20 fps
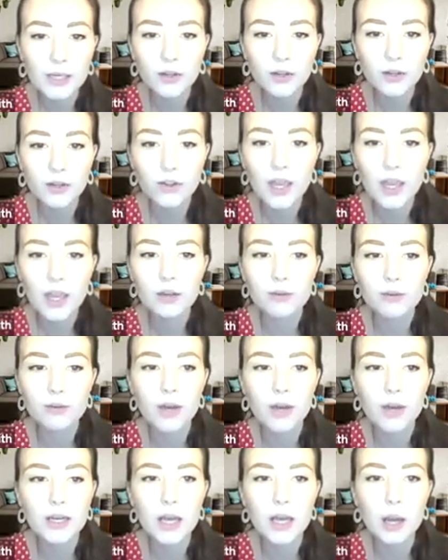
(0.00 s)
on there, you can
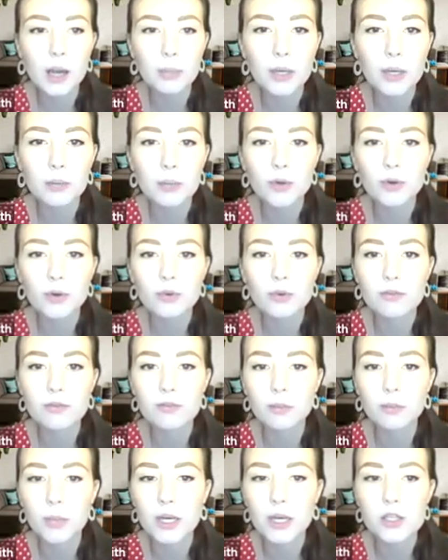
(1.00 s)
find out a bit more
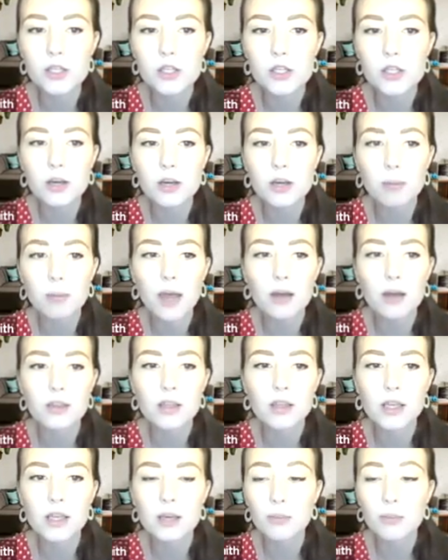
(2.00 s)
information about
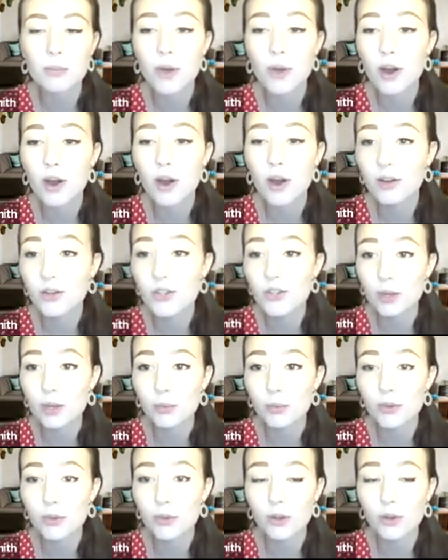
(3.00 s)
the partnership
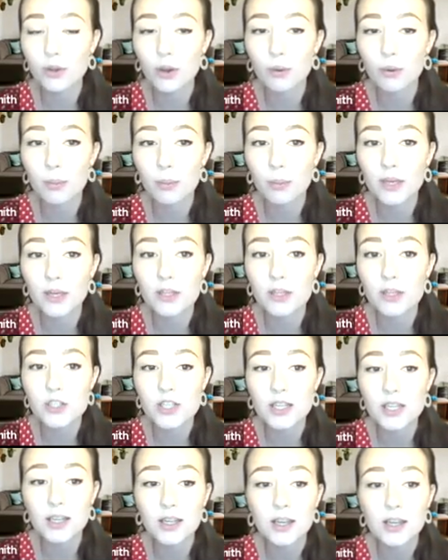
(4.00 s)
with Co-op
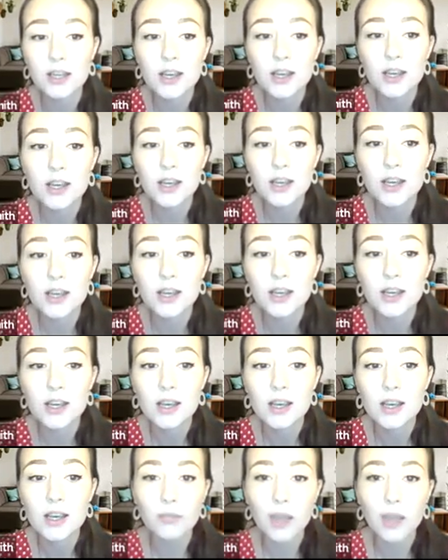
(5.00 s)
Energy,
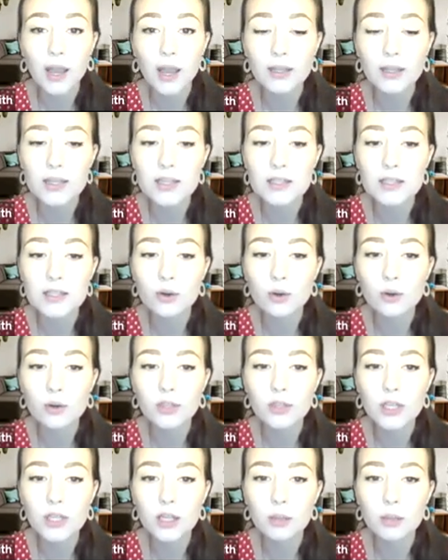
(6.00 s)
and it is
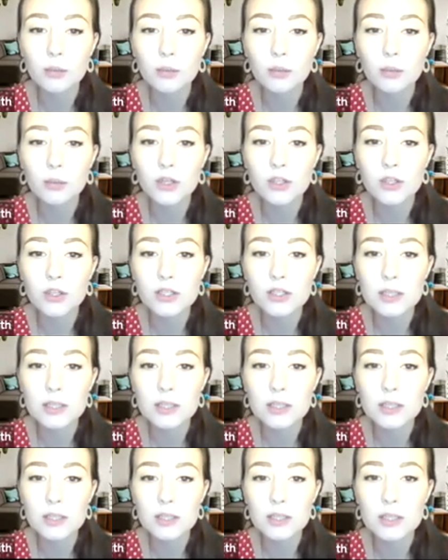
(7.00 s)
called the Community
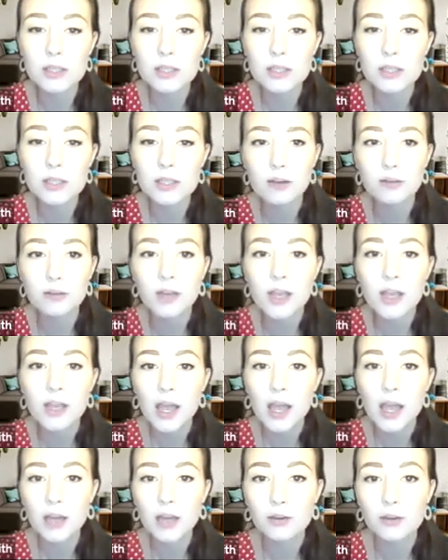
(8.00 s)
Power Tariff.
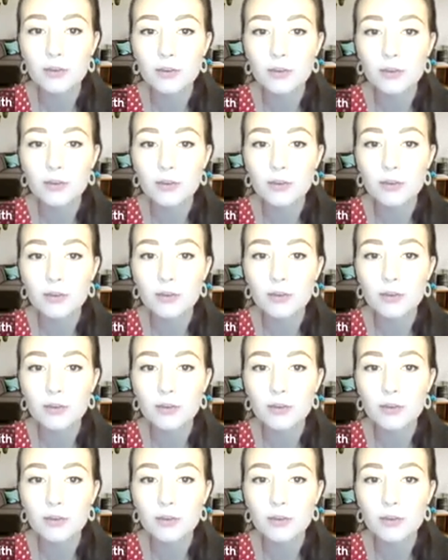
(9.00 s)
And for every
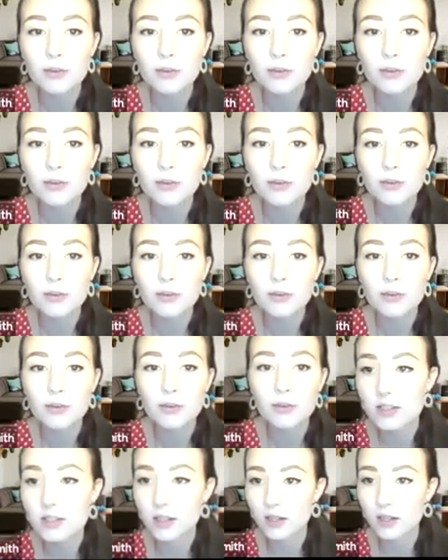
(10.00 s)
person that does
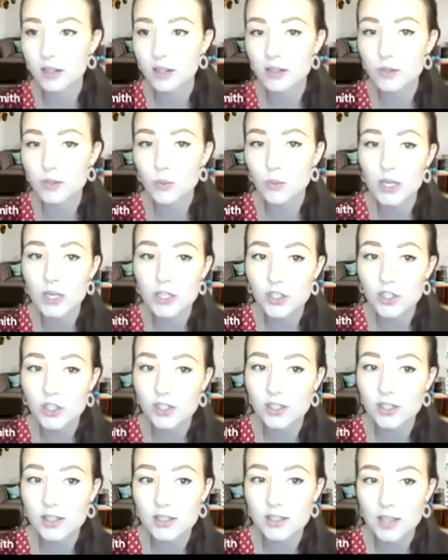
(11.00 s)
switch
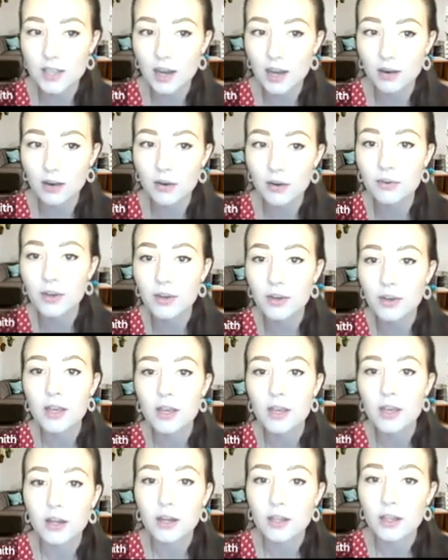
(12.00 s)
to this tariff,
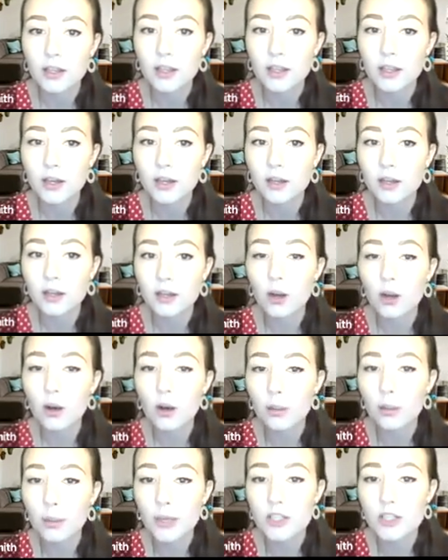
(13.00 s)
Co-op
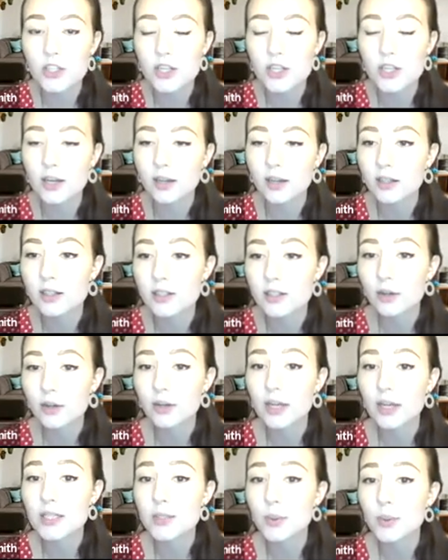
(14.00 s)
Energy are going to
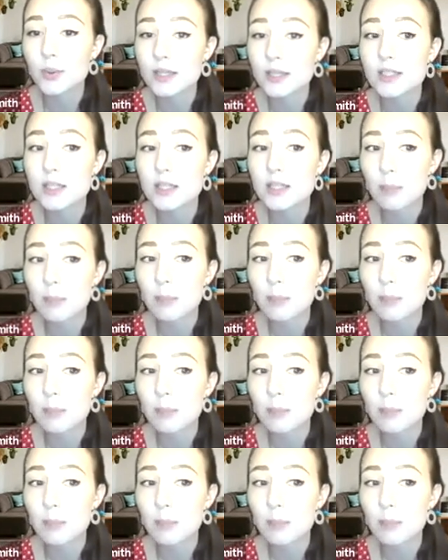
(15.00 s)
donate £20